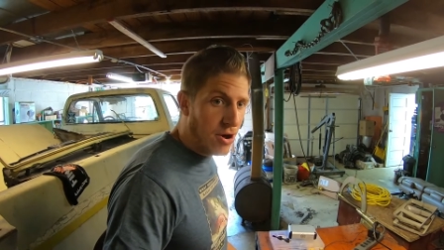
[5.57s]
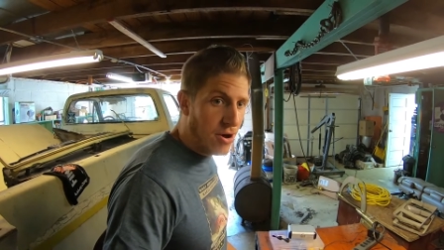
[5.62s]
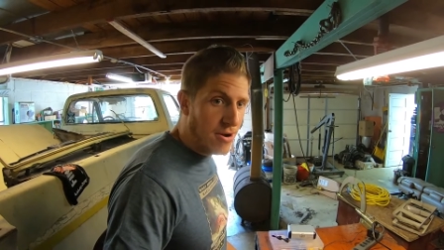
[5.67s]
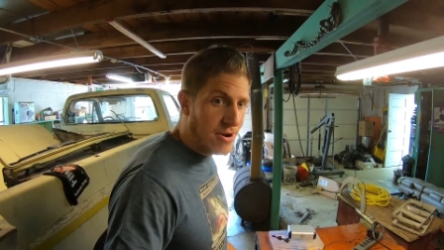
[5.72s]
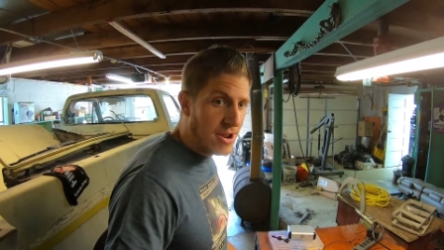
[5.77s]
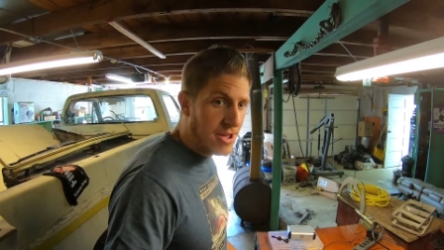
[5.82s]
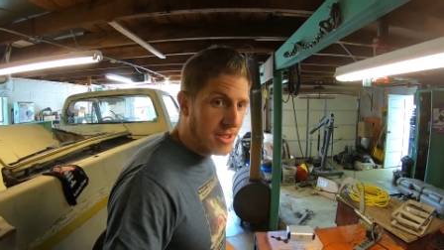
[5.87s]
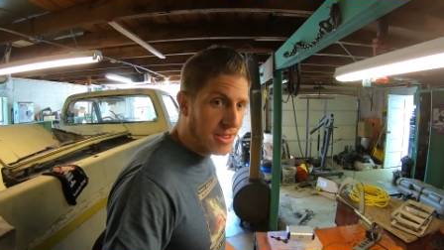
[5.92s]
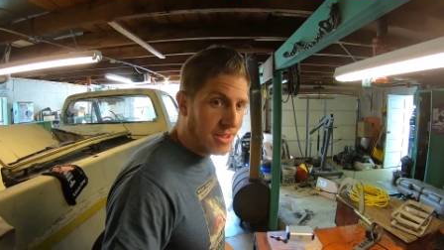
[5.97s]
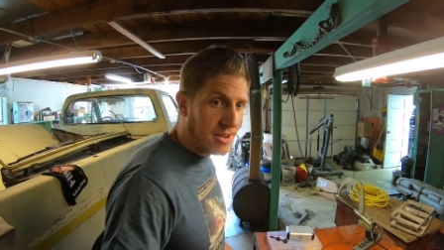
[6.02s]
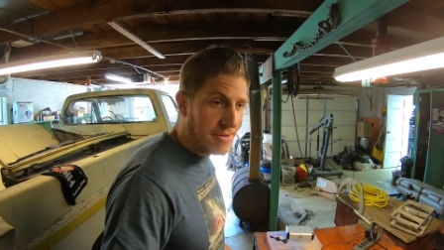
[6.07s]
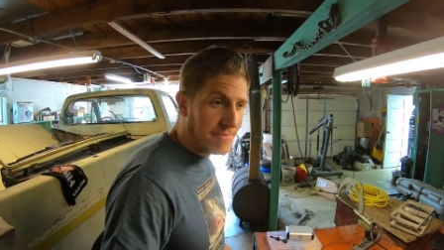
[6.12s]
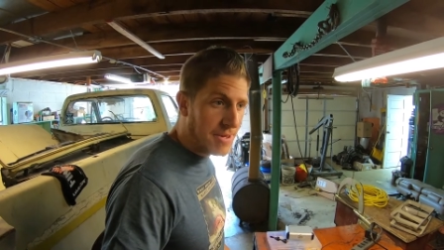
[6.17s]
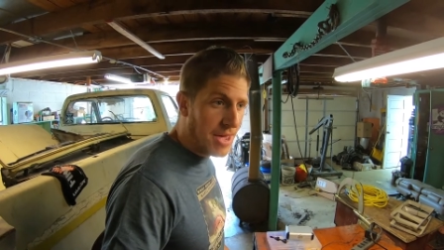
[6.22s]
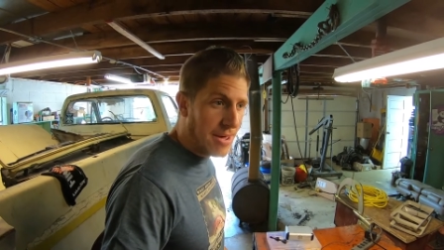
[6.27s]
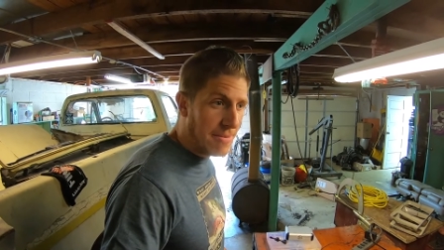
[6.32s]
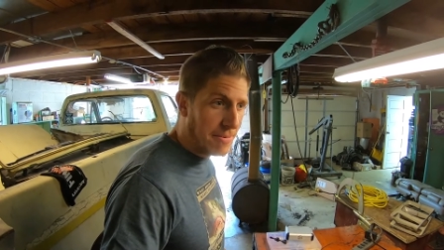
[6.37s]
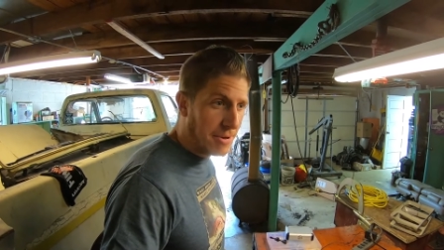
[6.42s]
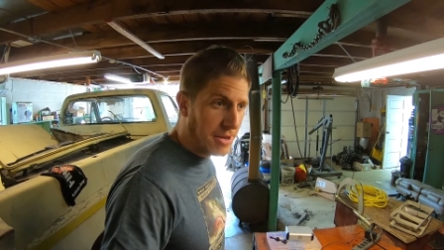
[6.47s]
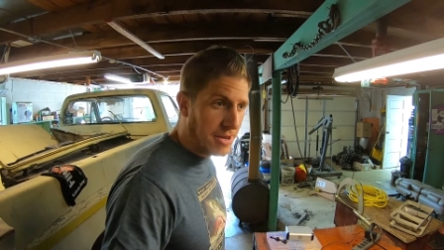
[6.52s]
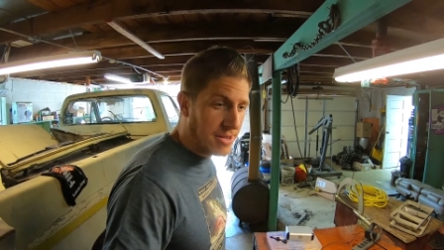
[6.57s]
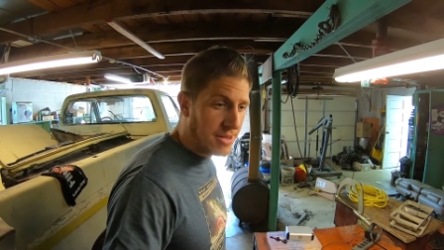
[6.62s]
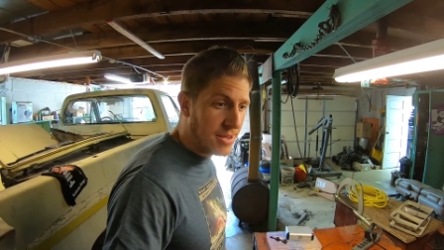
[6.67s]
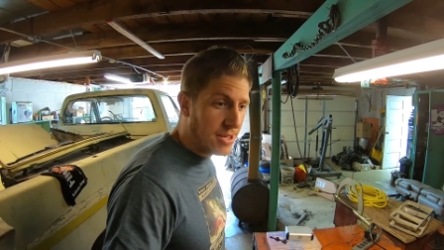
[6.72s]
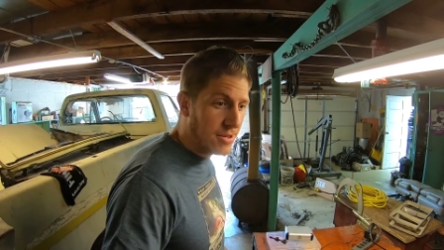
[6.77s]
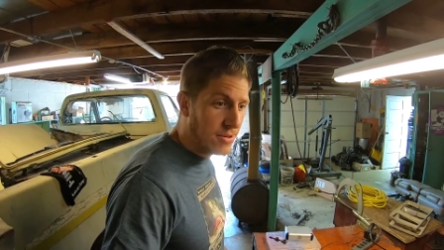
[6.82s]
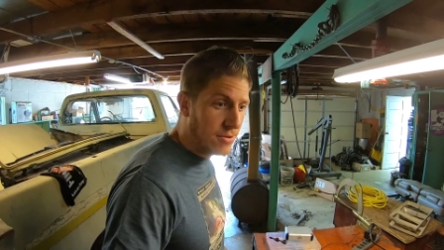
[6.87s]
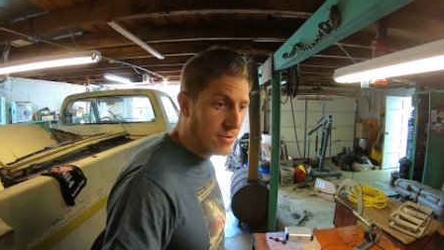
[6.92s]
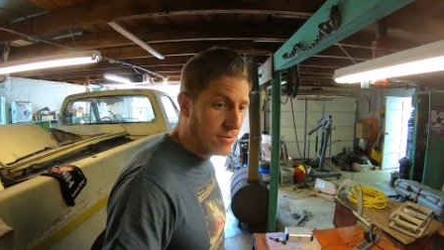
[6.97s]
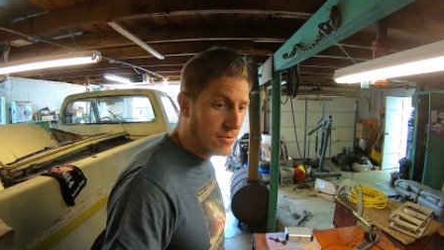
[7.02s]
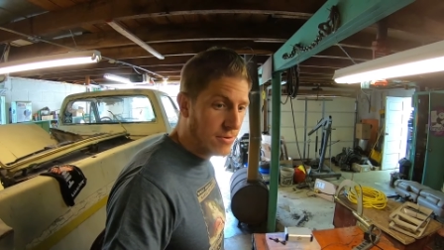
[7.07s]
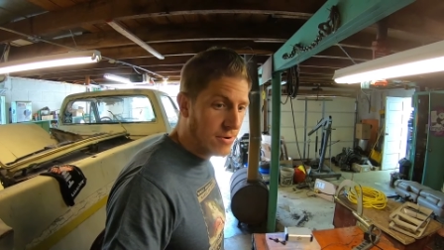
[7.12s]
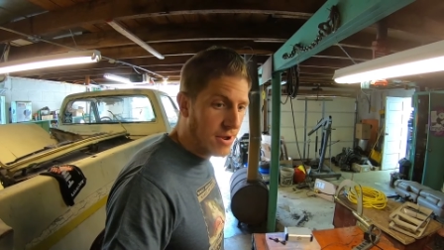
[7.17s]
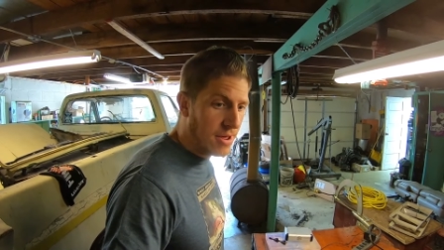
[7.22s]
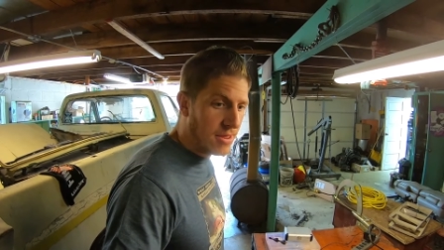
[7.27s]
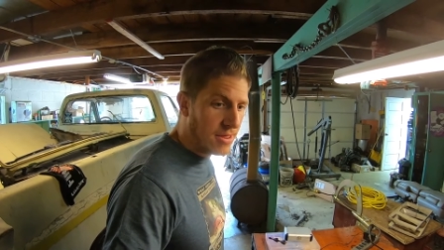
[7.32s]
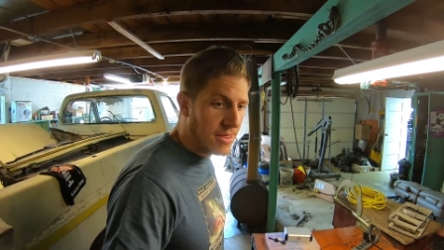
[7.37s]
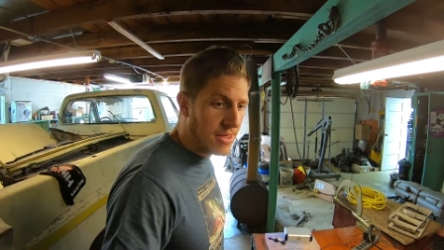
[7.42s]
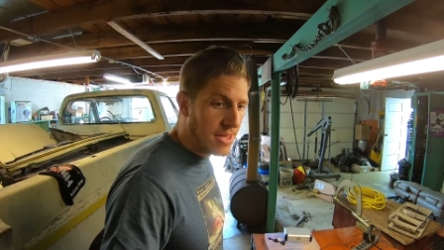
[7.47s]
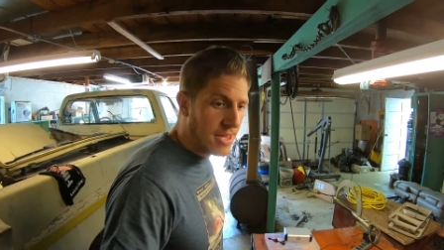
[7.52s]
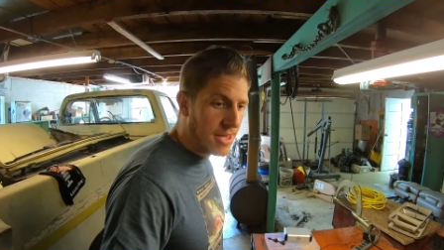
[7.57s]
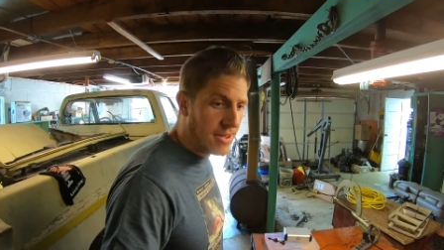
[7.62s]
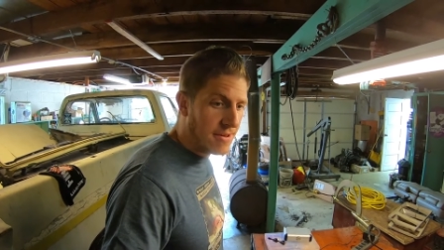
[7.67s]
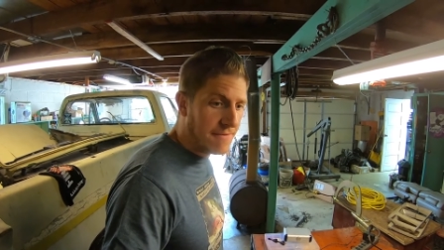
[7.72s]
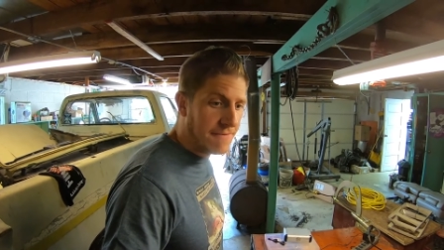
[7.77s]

harness to be able to tune the